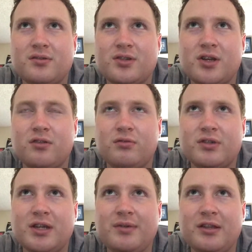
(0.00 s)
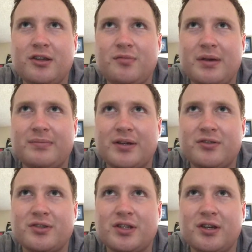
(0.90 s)
So, tell me a little bit about
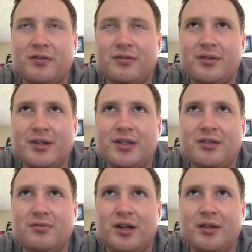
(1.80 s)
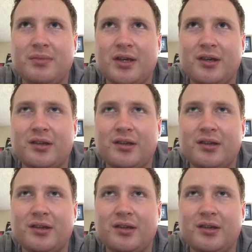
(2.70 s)
yourself. What do you want to be?